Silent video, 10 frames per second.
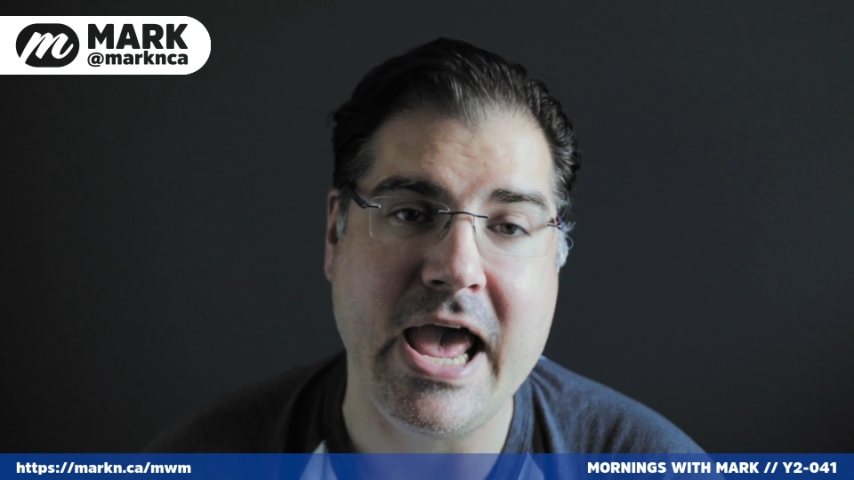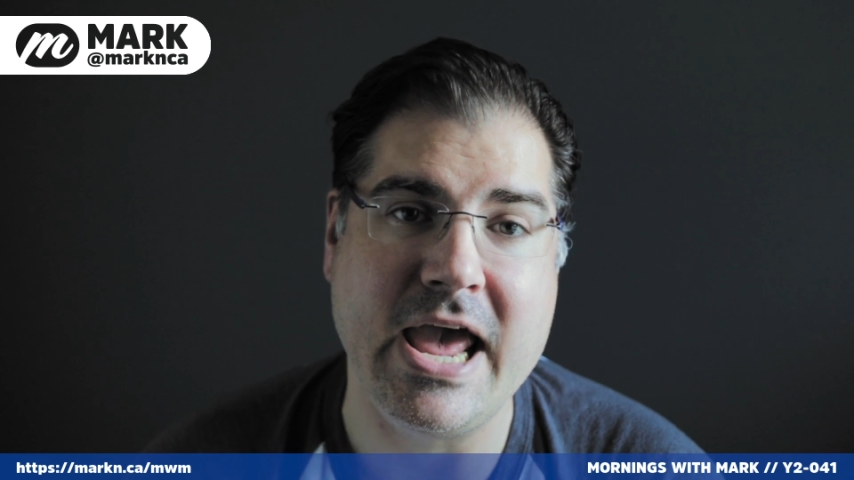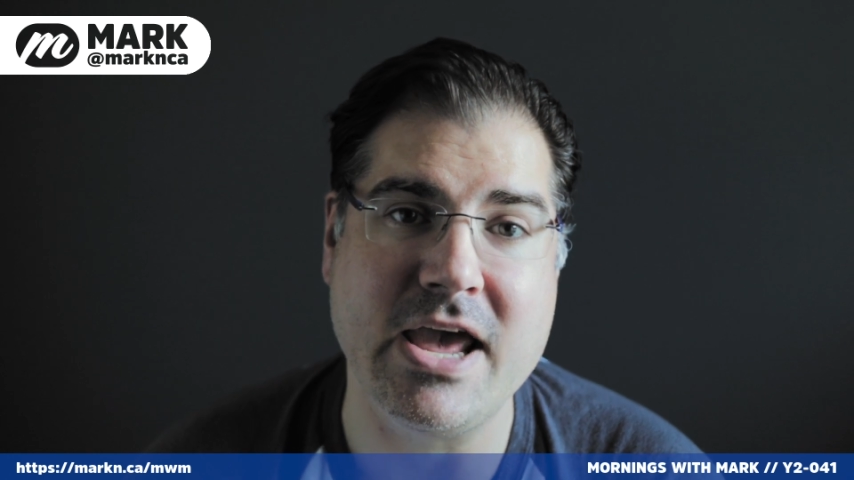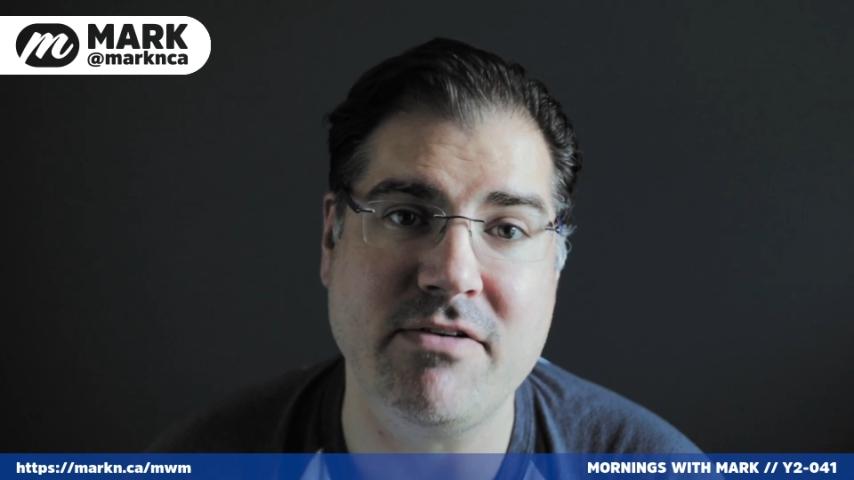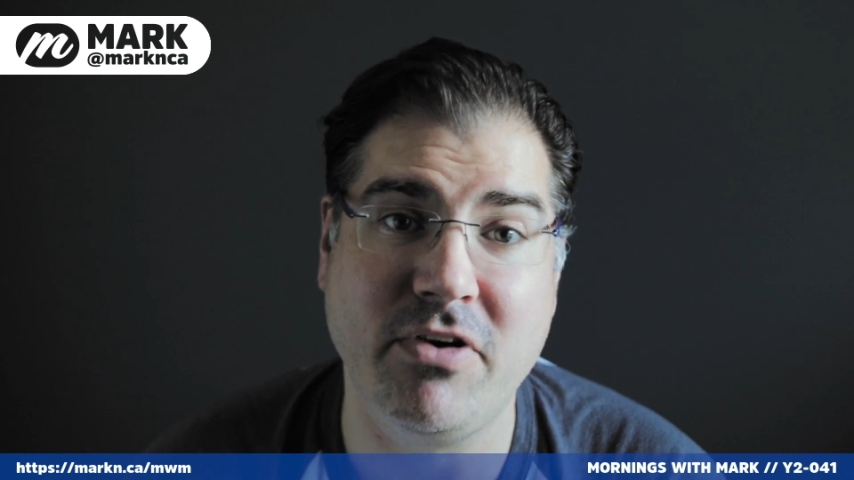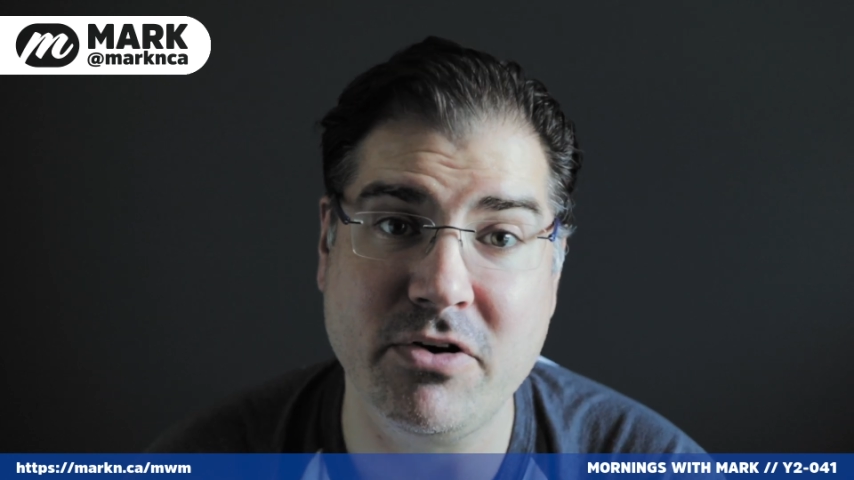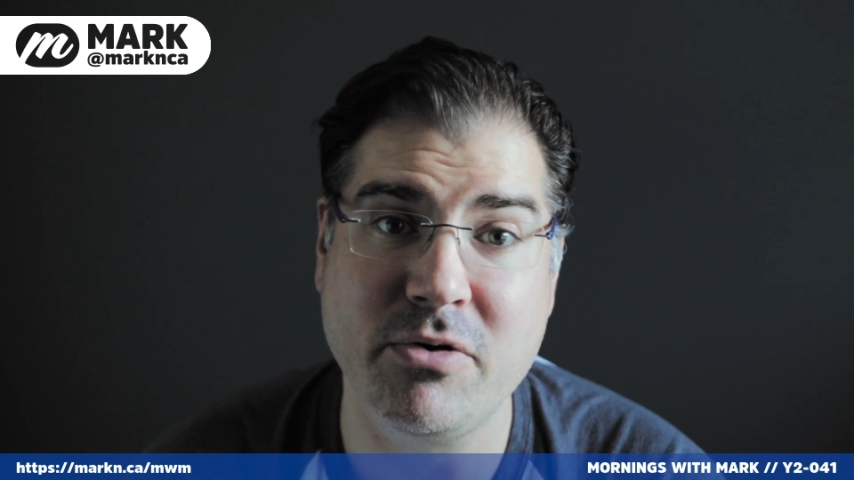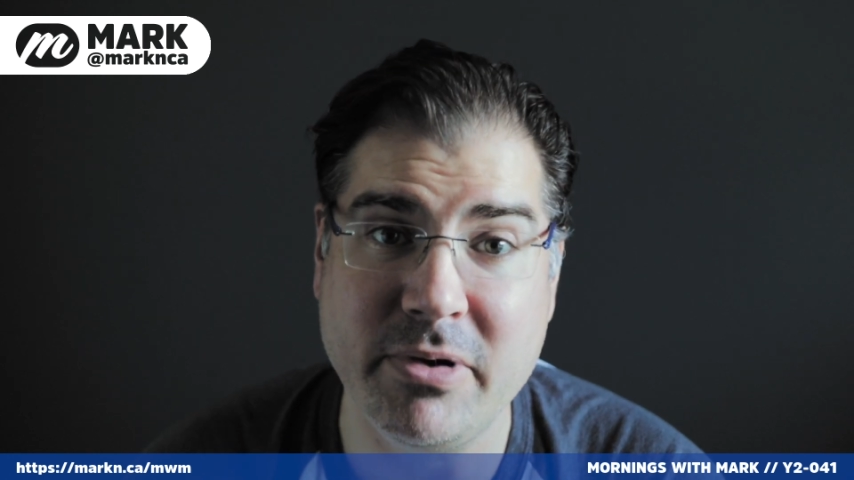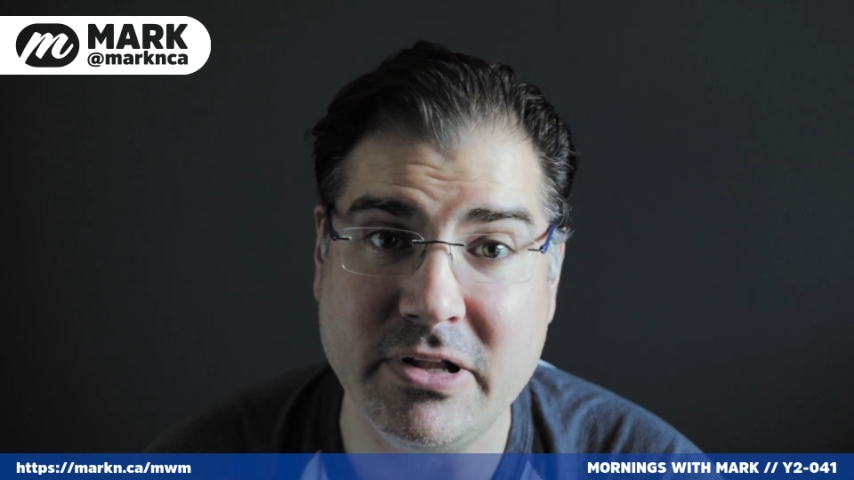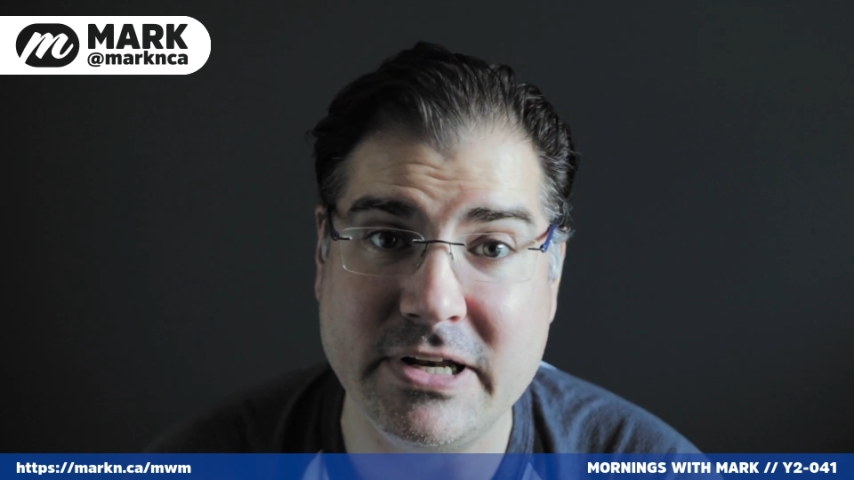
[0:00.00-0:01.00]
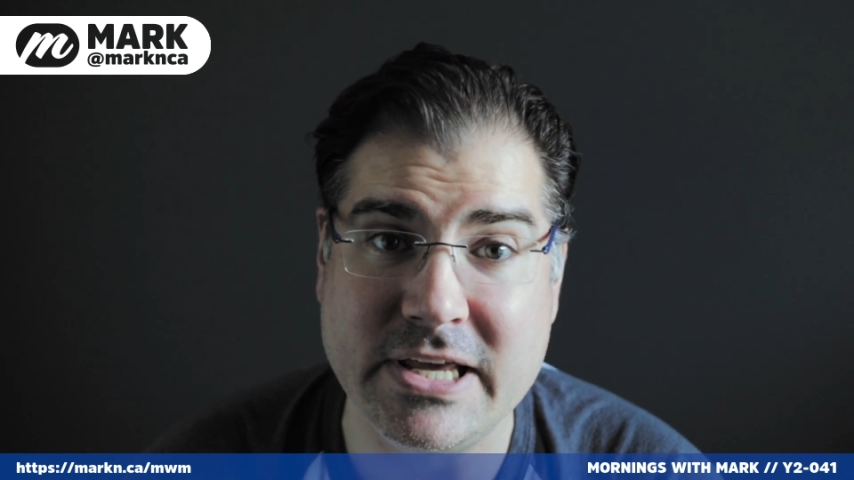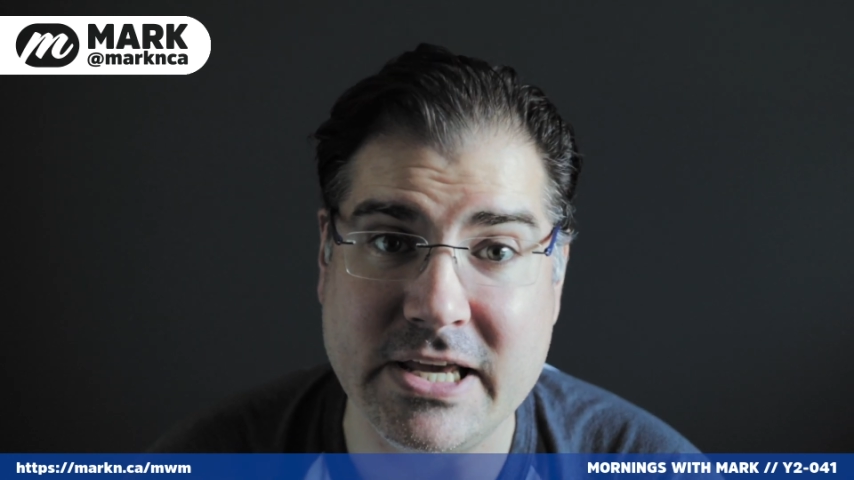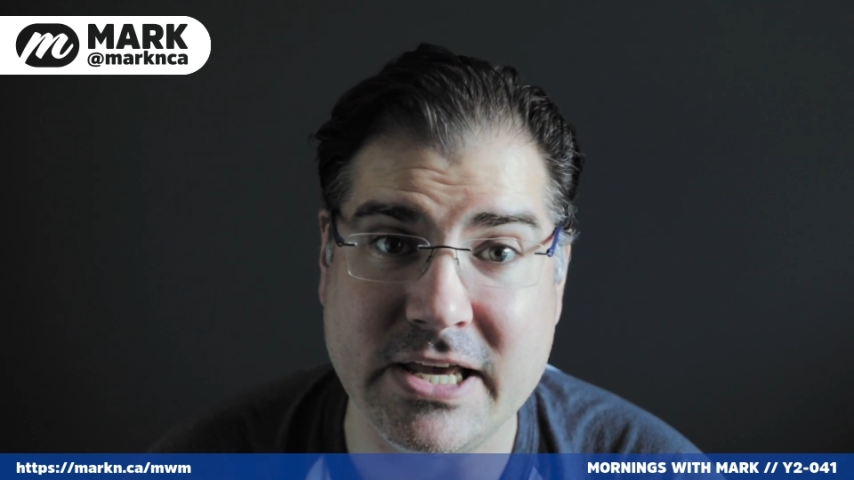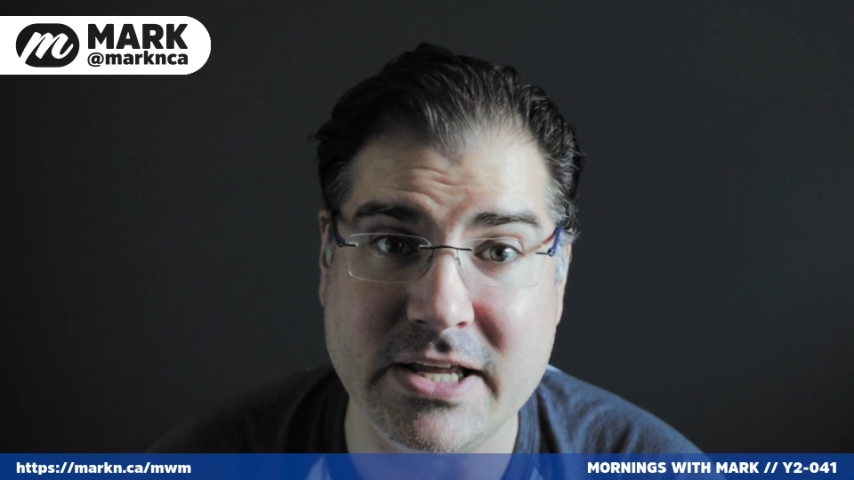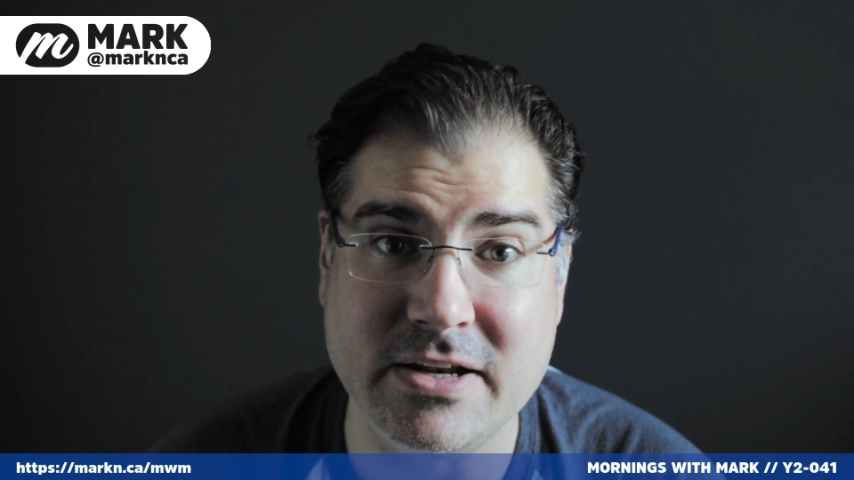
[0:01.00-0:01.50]
a
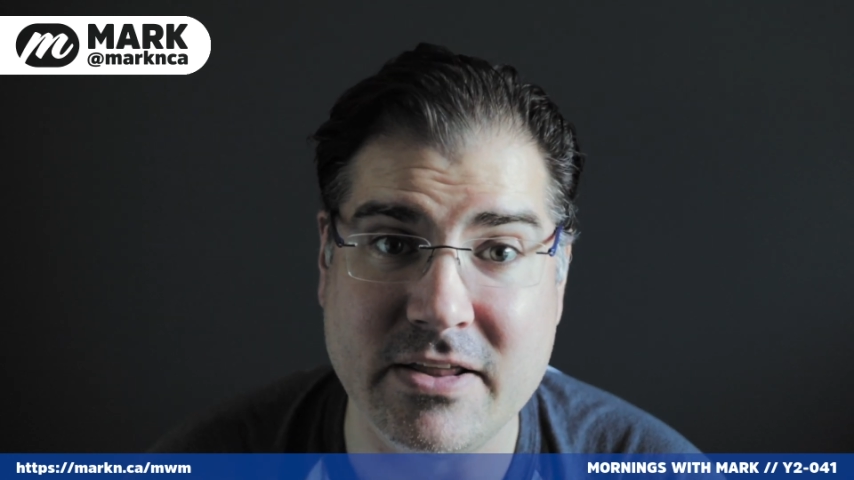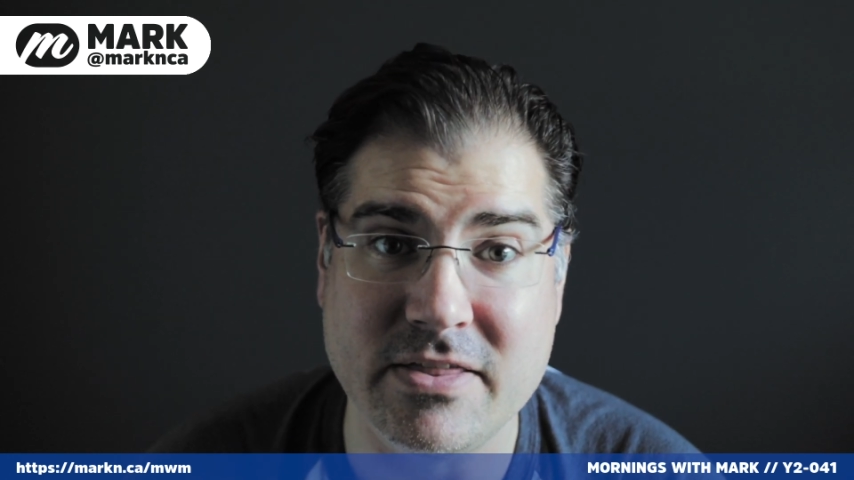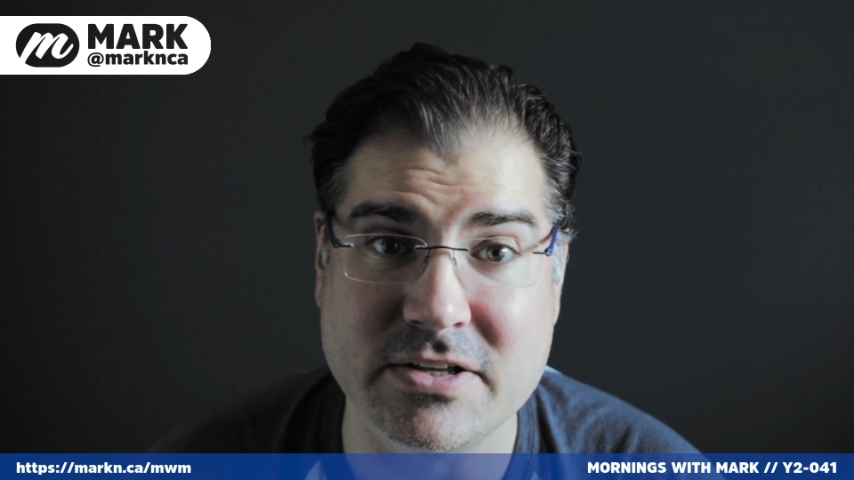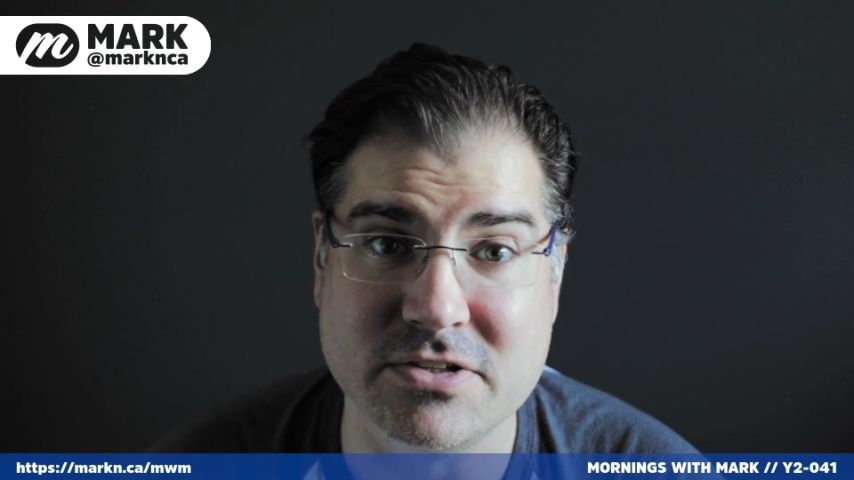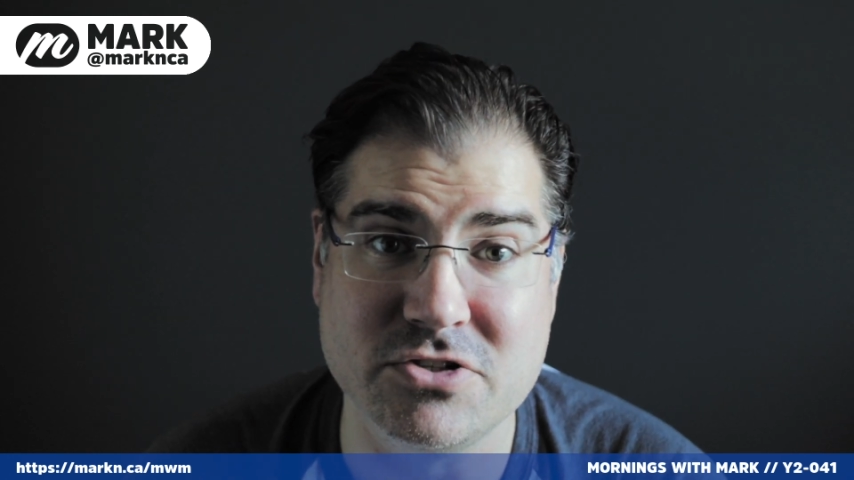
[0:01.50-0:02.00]
vulnerability in the